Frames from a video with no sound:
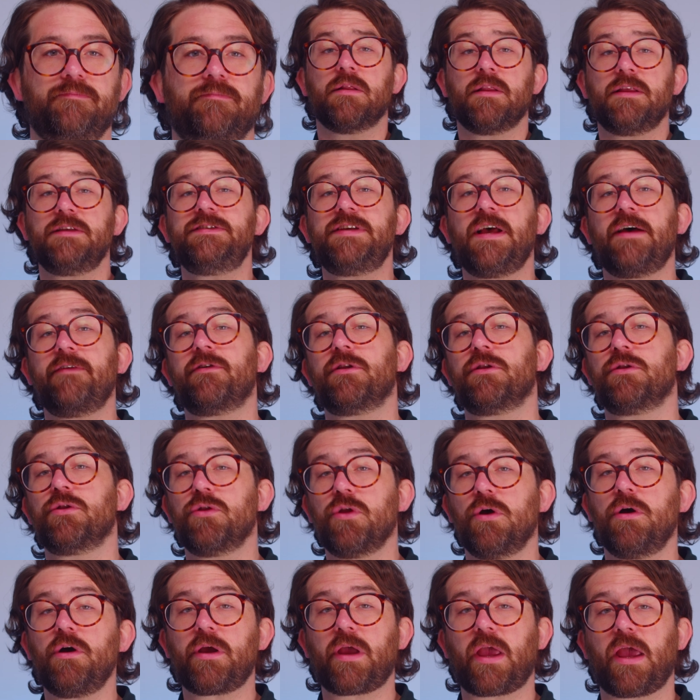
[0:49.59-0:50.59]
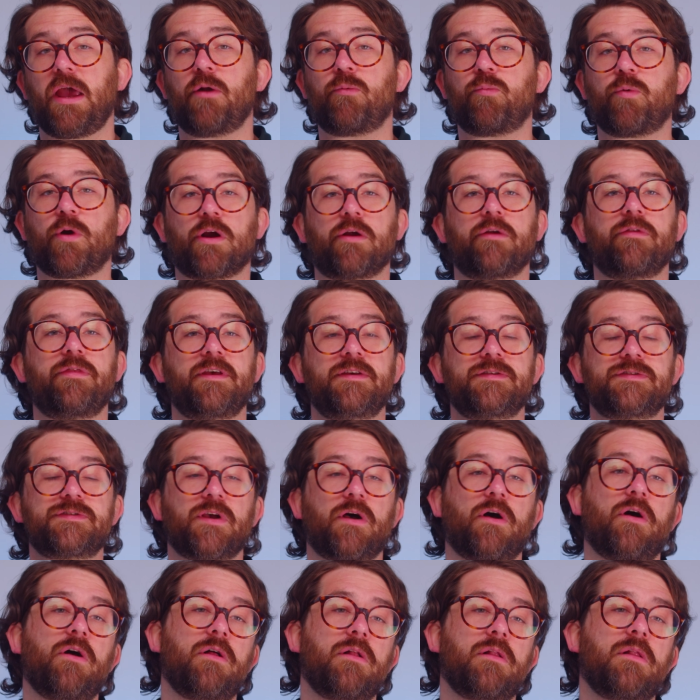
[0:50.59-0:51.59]
Let's have a look at where this
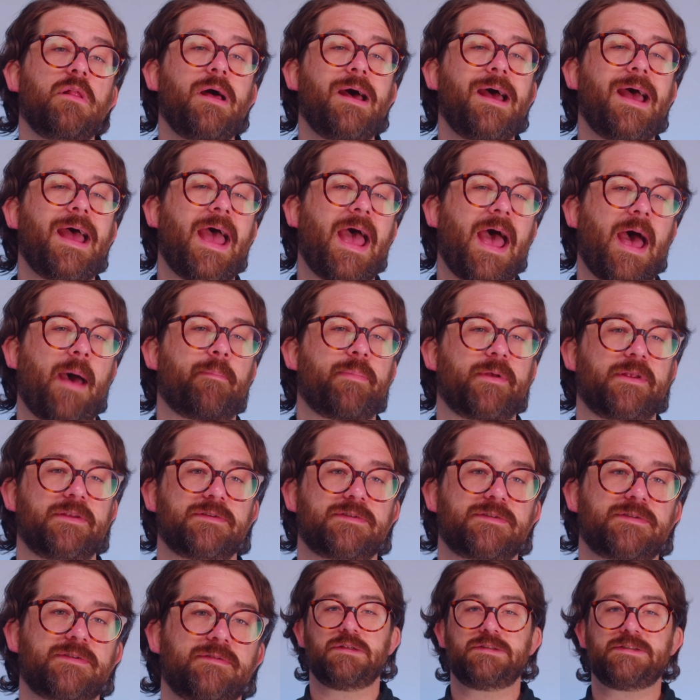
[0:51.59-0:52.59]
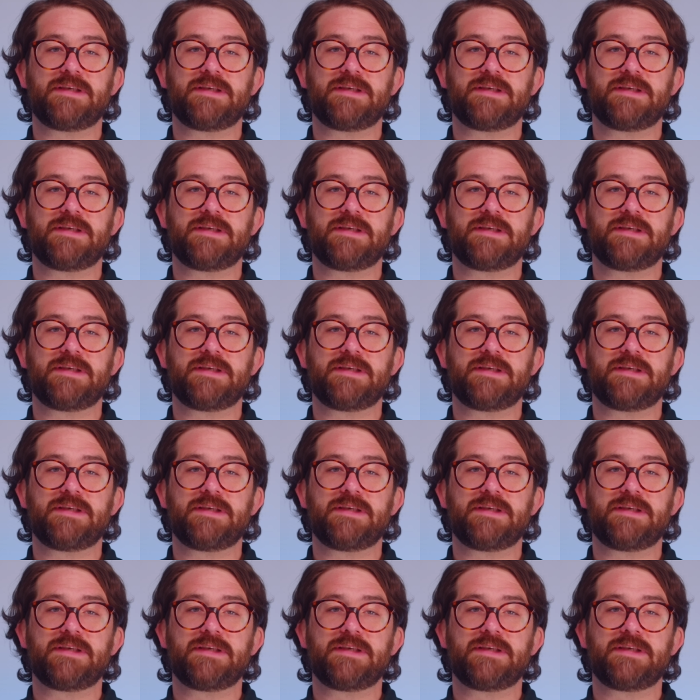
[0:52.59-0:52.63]
all happens.